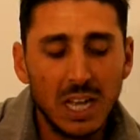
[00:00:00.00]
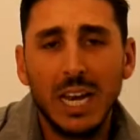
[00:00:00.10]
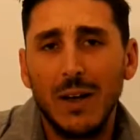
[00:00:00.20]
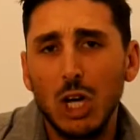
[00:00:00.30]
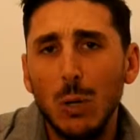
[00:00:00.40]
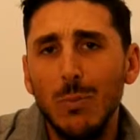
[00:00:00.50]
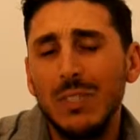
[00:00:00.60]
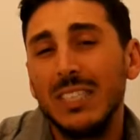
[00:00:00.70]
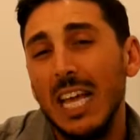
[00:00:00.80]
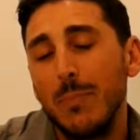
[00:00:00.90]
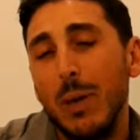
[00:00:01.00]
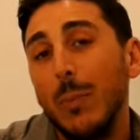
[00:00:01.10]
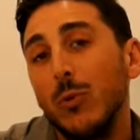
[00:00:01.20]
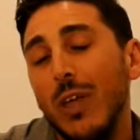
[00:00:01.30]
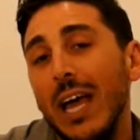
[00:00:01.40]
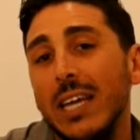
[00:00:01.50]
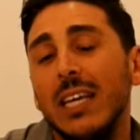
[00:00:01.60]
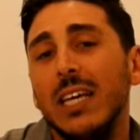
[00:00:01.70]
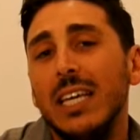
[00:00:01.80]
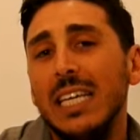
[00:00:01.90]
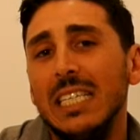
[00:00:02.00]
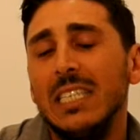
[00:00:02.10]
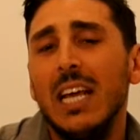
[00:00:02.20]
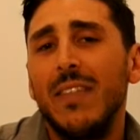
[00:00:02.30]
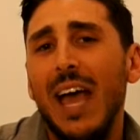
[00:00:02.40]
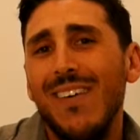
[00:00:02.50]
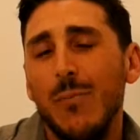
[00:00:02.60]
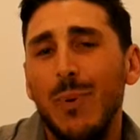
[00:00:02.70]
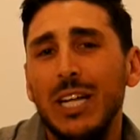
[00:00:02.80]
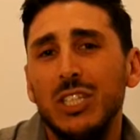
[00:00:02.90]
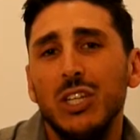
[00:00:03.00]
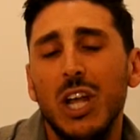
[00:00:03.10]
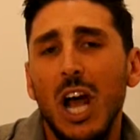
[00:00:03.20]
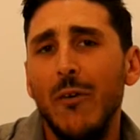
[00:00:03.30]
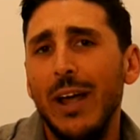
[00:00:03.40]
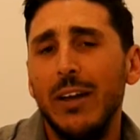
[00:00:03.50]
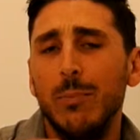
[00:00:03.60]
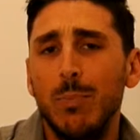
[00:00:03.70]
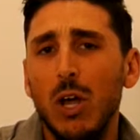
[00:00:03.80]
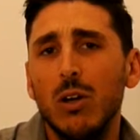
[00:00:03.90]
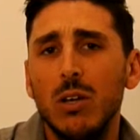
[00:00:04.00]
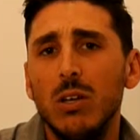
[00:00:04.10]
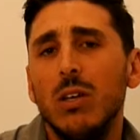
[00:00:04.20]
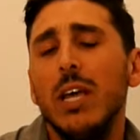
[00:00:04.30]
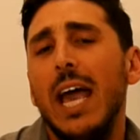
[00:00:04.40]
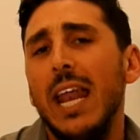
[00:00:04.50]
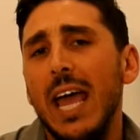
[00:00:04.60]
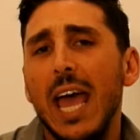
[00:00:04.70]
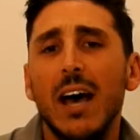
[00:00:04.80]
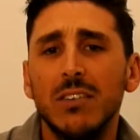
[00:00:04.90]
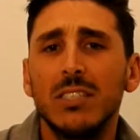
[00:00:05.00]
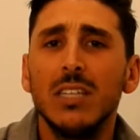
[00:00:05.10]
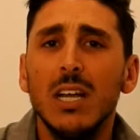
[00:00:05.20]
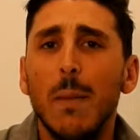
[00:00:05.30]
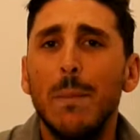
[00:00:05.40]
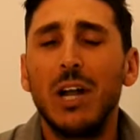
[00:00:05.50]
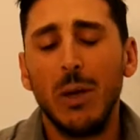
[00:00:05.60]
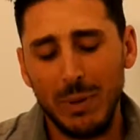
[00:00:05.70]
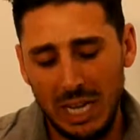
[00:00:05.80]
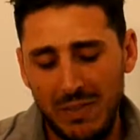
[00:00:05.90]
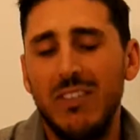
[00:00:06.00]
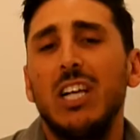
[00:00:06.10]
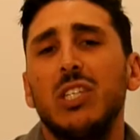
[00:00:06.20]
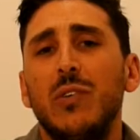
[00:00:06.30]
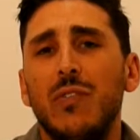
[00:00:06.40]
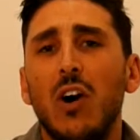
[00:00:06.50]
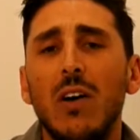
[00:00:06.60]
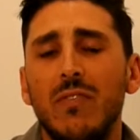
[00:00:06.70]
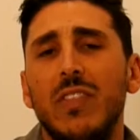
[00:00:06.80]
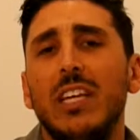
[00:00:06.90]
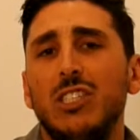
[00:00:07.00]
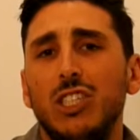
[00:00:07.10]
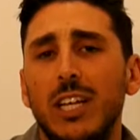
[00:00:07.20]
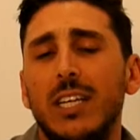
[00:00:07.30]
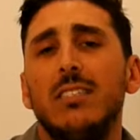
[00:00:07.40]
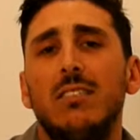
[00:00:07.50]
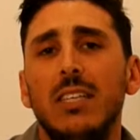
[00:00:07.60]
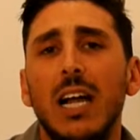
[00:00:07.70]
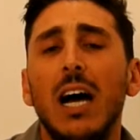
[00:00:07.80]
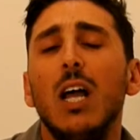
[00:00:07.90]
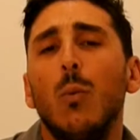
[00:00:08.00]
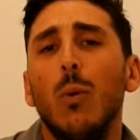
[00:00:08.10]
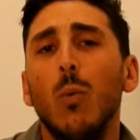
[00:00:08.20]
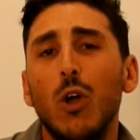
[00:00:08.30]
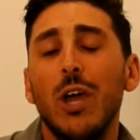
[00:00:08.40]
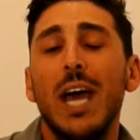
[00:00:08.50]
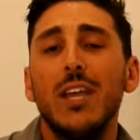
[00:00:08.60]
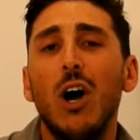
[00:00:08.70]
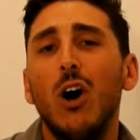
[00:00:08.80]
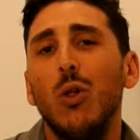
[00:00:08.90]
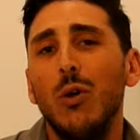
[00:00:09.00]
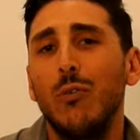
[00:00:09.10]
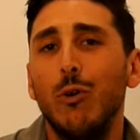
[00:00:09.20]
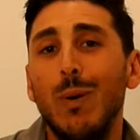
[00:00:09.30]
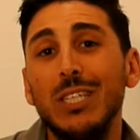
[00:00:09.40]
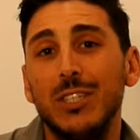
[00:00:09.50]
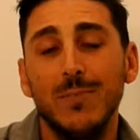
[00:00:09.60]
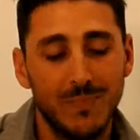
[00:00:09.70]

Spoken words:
Now, a common mistake people take is they have a budget around a block and a house. But I believe there's actually 5 things you need to consider when working out your whole overall budget.